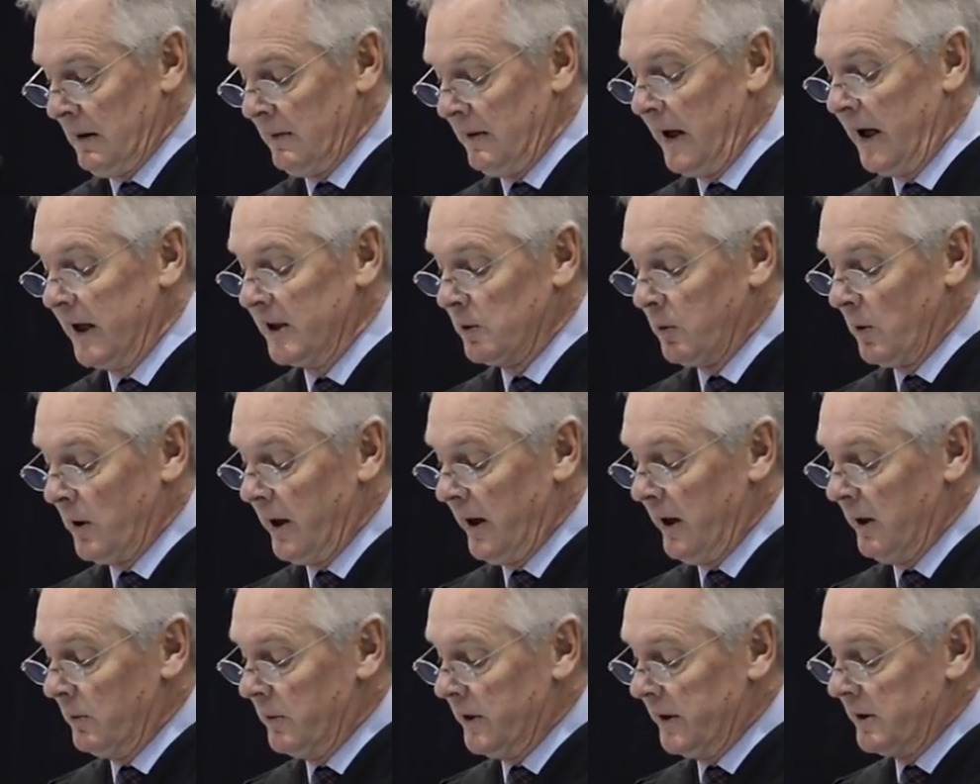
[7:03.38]
That's
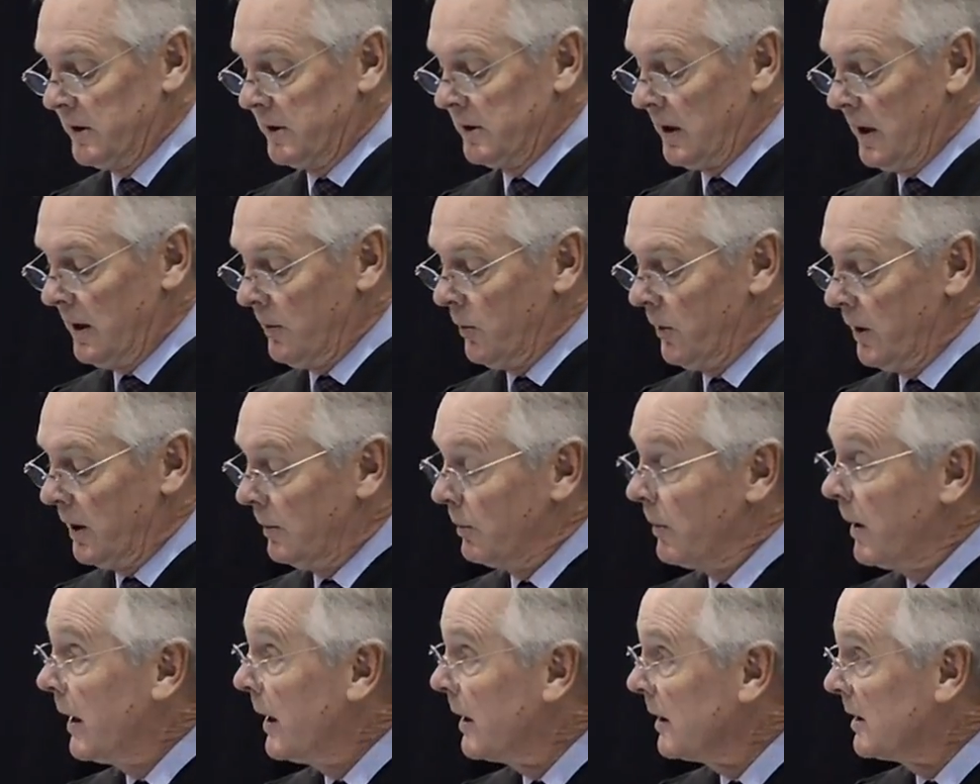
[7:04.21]
why I wish someone
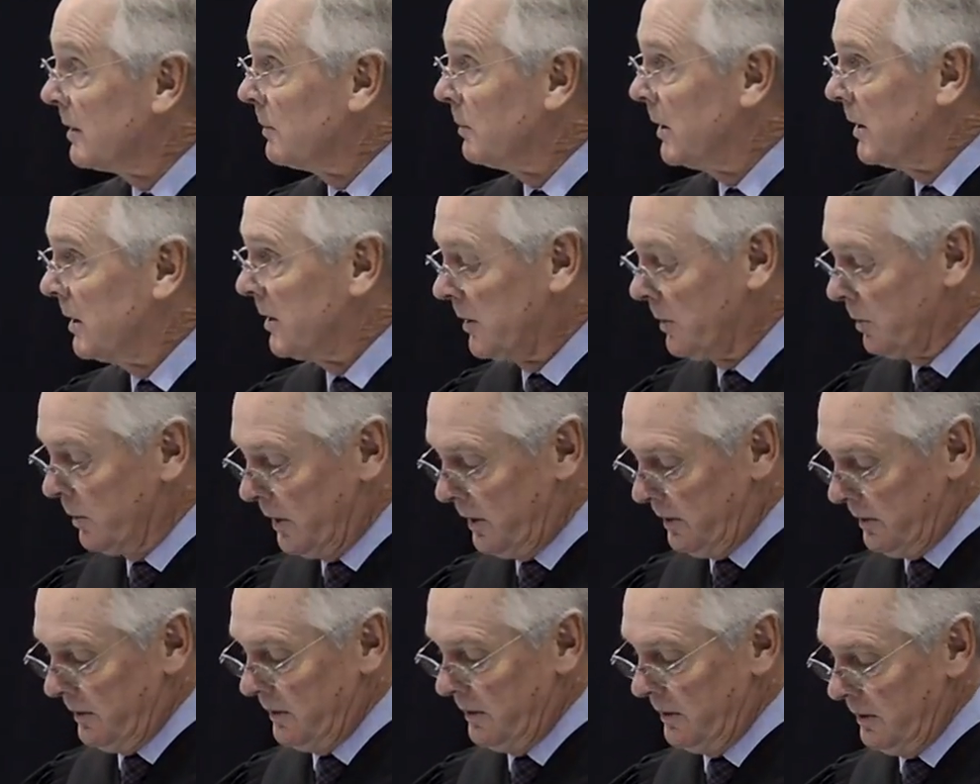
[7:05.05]
at my
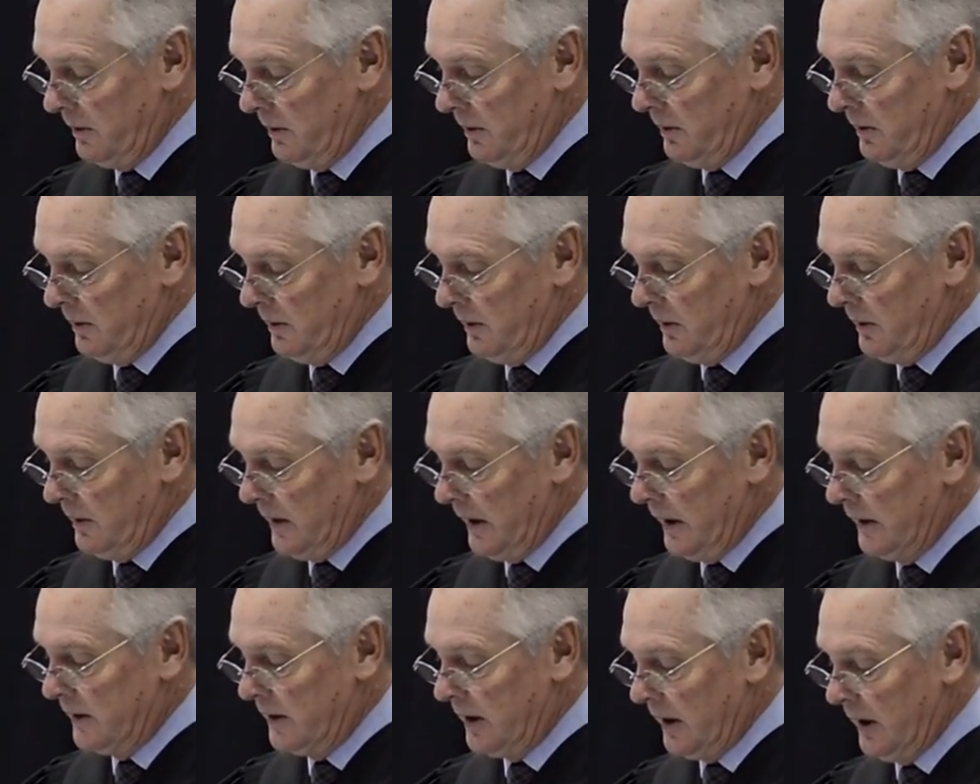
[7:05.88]
commencement
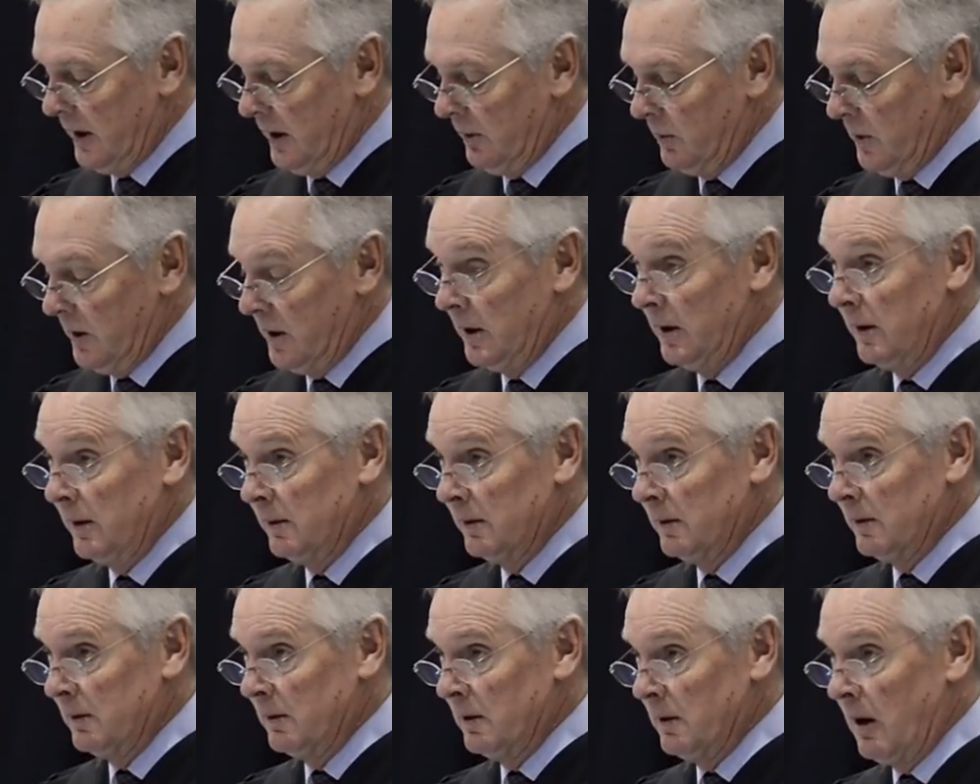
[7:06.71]
had said to
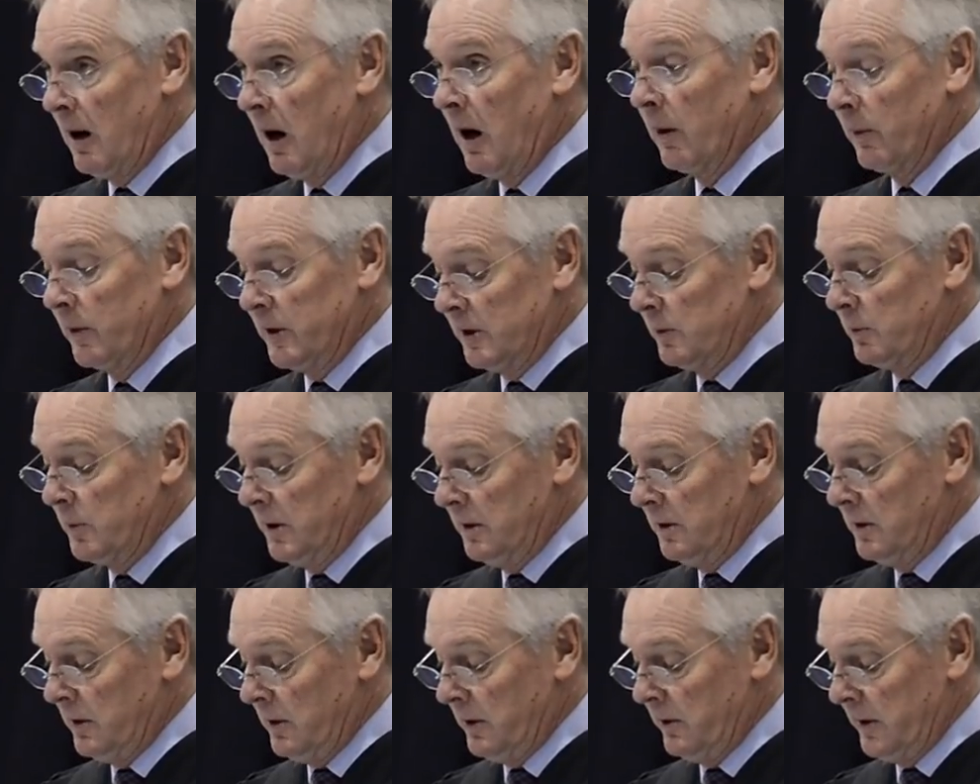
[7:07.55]
me, always be
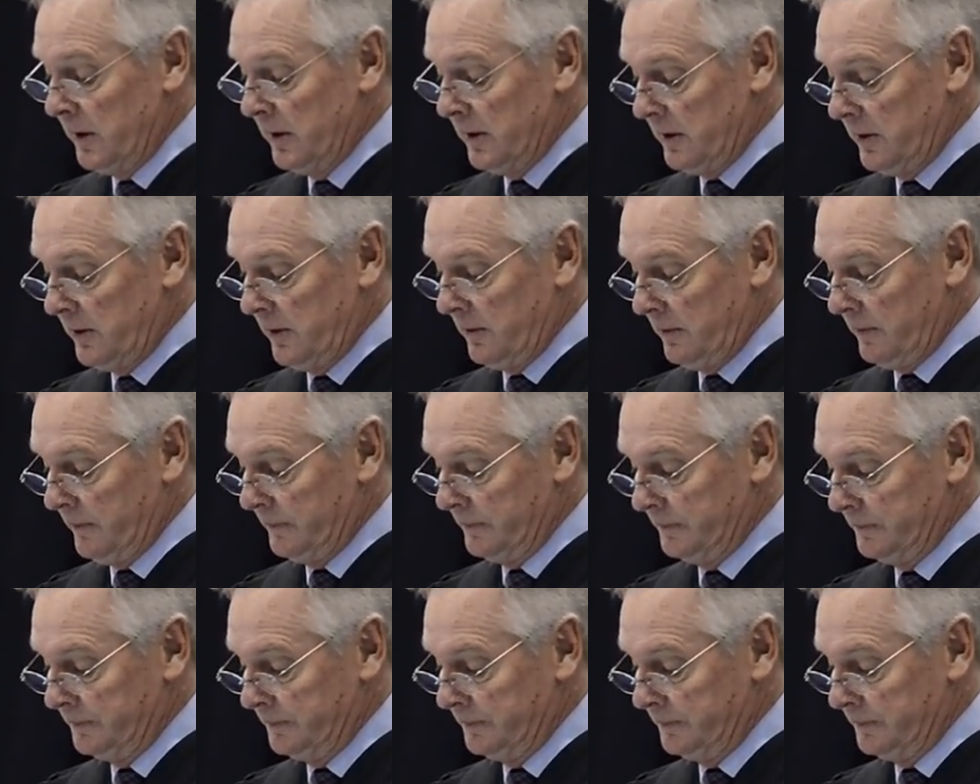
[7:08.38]
curious.